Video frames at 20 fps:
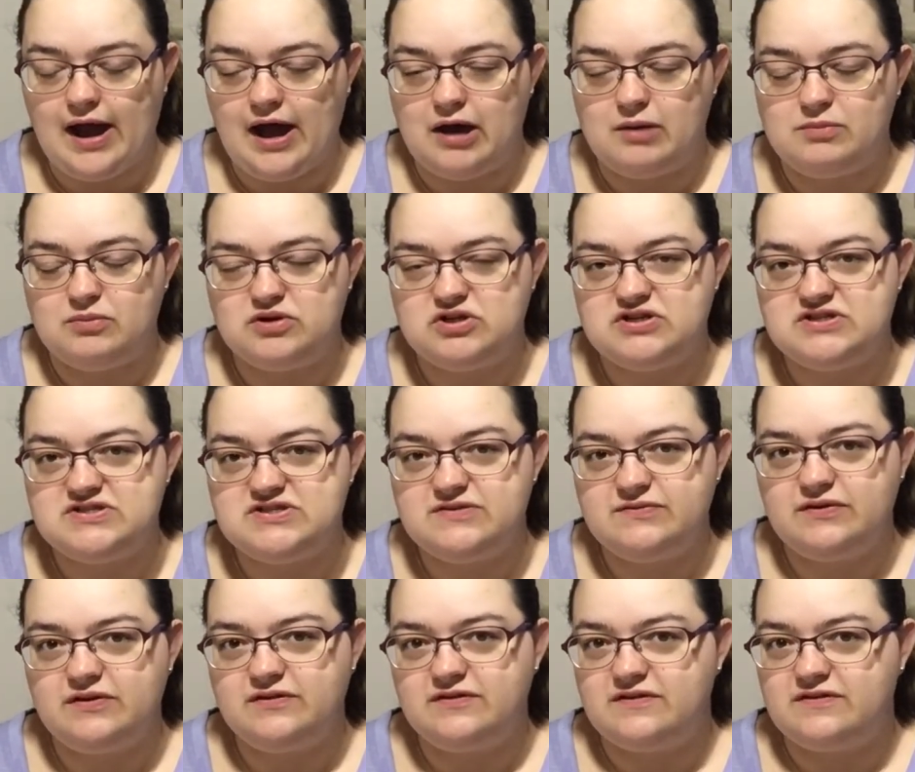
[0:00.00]
Which is different
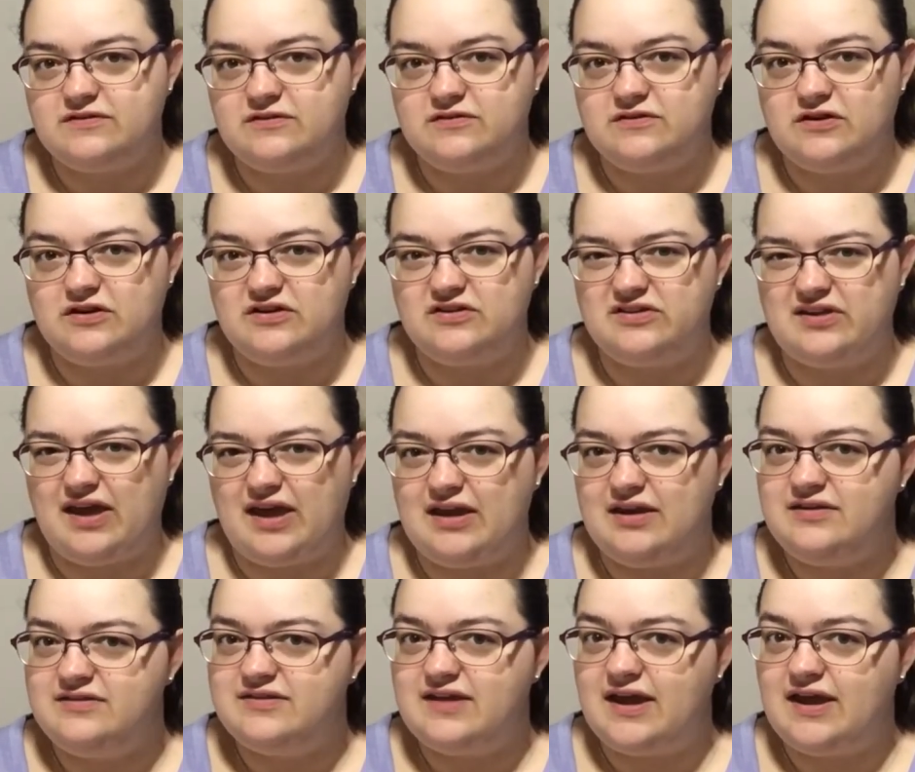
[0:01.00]
because it's also a
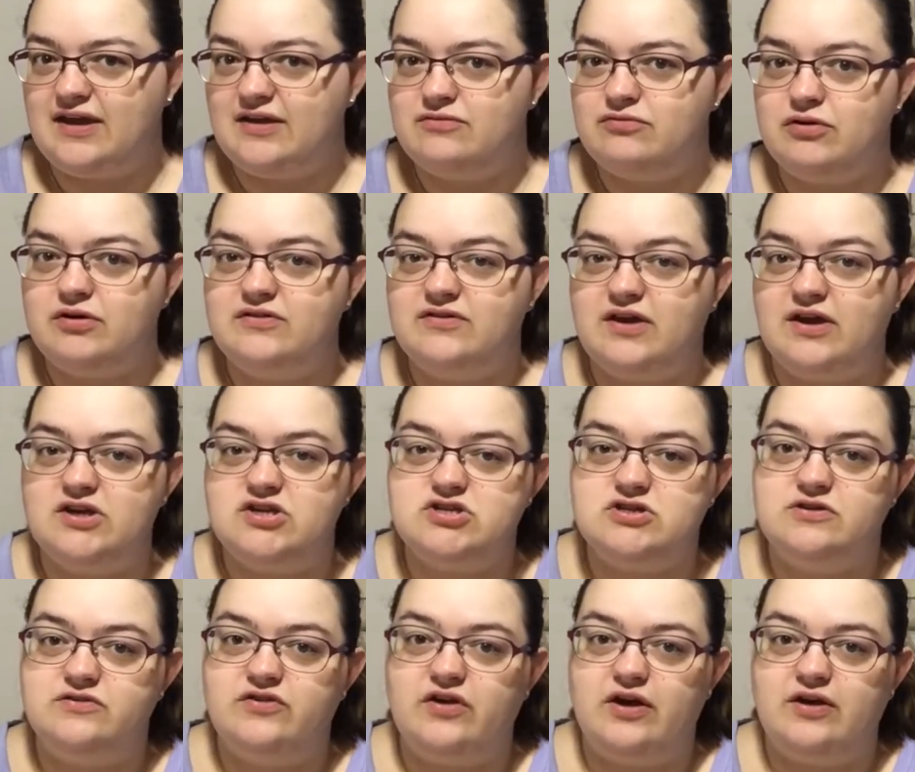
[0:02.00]
10-day rotational
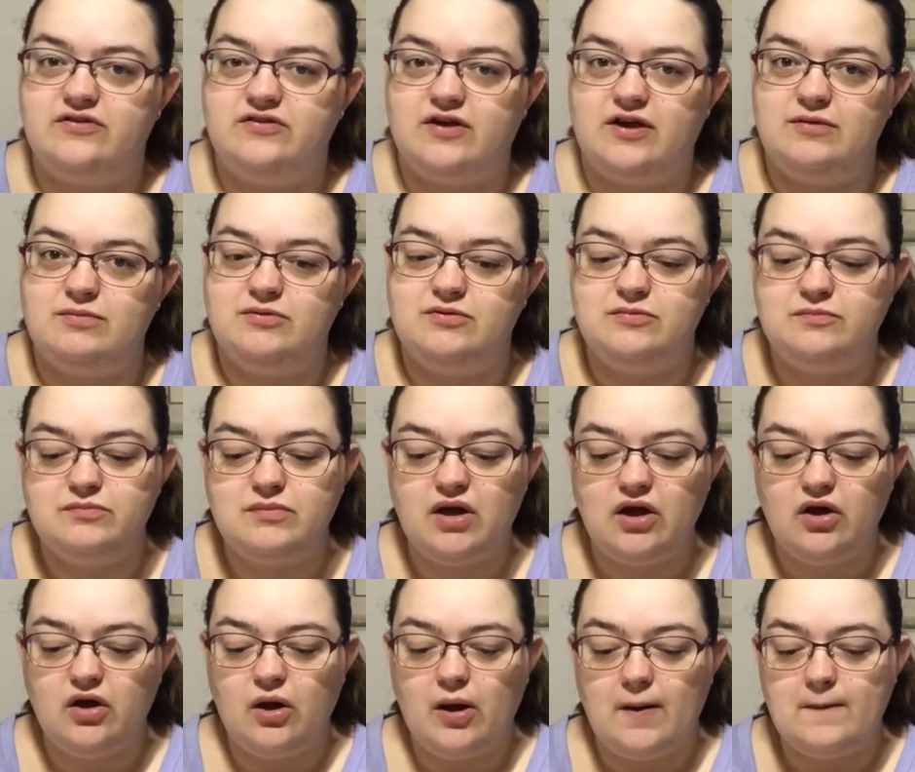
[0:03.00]
timetable,
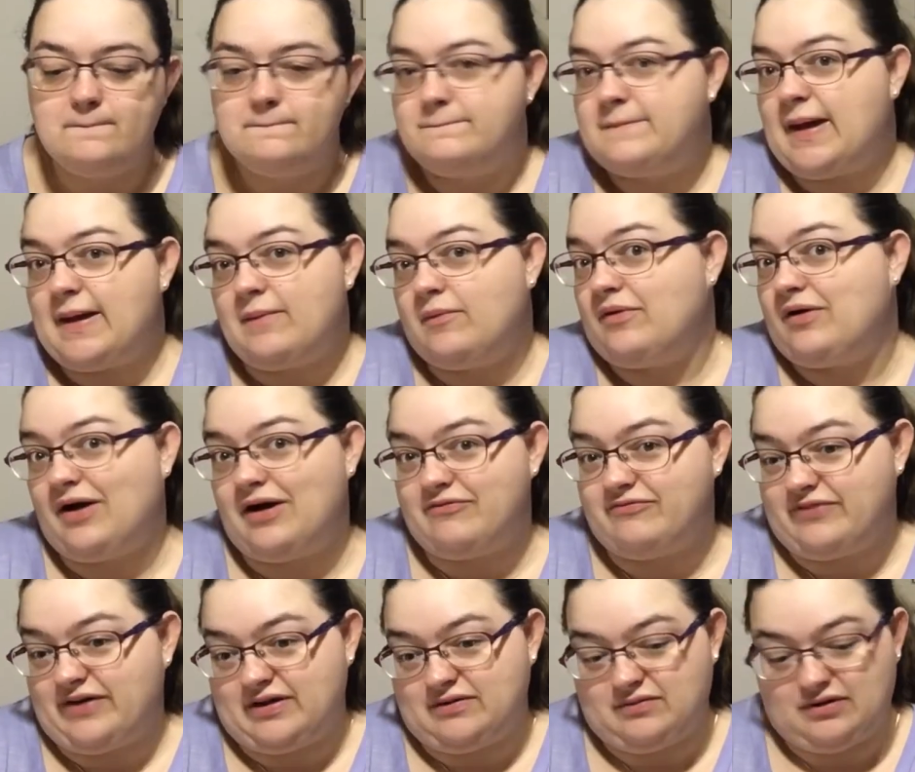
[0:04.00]
but we'll have
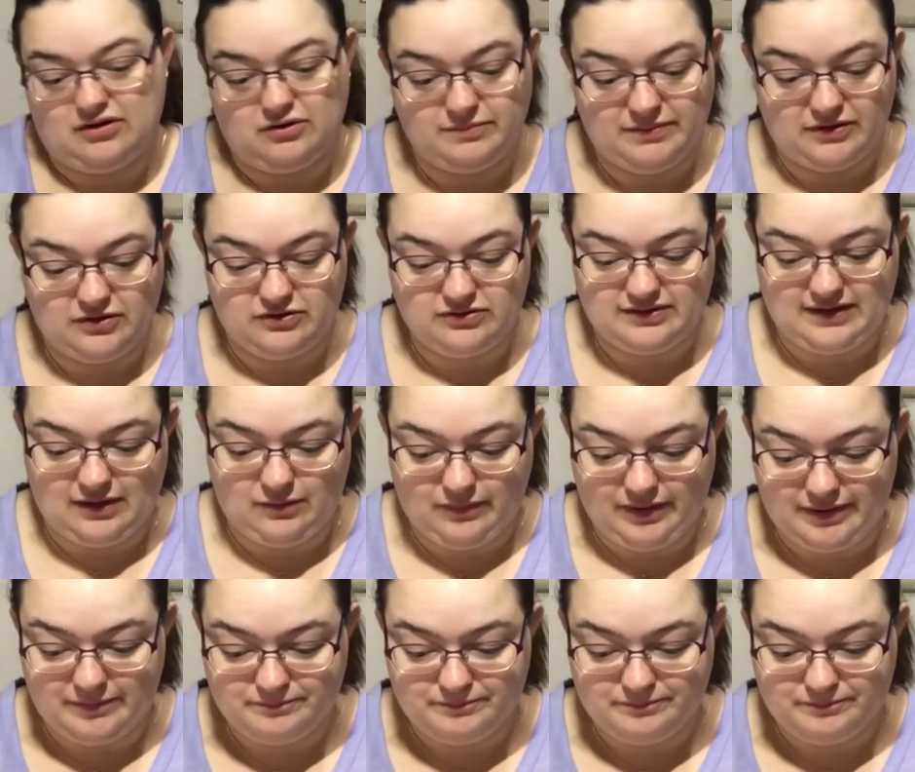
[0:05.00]
fun and it'll be good that way.